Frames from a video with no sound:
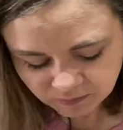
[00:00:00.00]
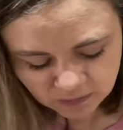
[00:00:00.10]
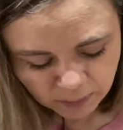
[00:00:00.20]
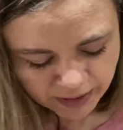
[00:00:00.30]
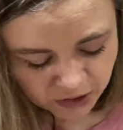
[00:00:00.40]

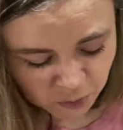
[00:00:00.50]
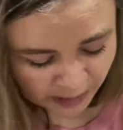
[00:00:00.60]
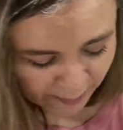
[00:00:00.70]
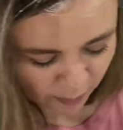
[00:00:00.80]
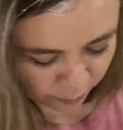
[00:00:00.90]
But here's what
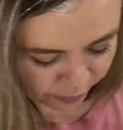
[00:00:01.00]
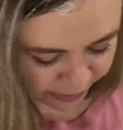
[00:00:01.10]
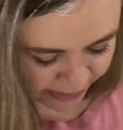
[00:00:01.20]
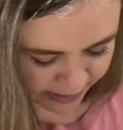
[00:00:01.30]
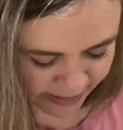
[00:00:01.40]
got me
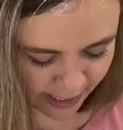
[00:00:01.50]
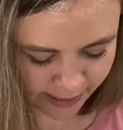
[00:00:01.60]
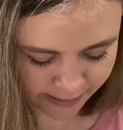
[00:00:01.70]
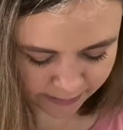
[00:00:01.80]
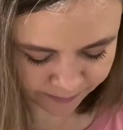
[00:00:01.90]
really
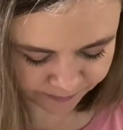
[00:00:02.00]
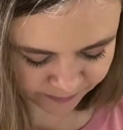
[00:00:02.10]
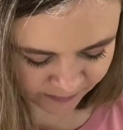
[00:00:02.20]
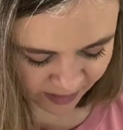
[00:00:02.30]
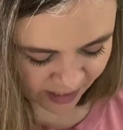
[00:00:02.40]
excited.
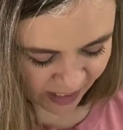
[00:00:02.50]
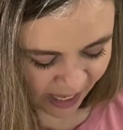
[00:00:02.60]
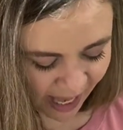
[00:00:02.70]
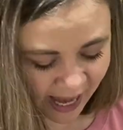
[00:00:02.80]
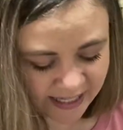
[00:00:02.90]

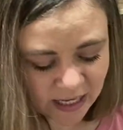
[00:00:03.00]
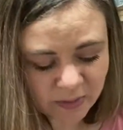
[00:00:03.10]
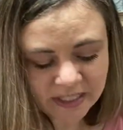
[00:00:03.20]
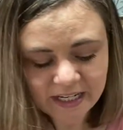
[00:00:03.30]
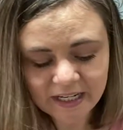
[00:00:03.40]
As I
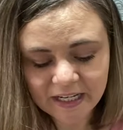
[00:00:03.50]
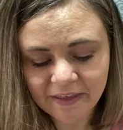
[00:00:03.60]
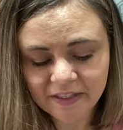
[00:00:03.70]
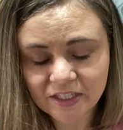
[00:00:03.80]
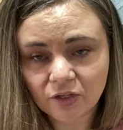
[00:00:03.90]
was standing in
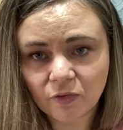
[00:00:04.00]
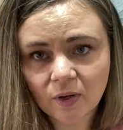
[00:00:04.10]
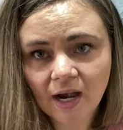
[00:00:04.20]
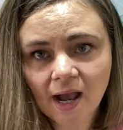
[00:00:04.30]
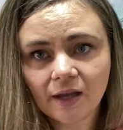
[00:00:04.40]
the
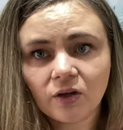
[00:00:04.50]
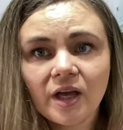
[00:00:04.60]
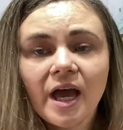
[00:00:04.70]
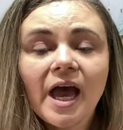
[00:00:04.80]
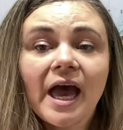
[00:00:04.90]
silverware aisle,
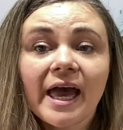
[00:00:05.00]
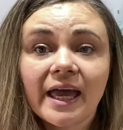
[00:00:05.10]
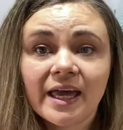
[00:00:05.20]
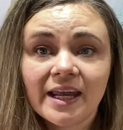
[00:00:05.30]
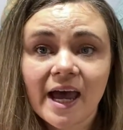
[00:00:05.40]

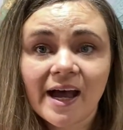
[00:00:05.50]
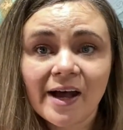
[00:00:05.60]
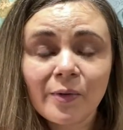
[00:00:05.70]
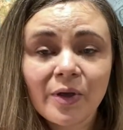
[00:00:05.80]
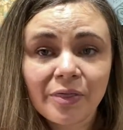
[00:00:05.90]
and I will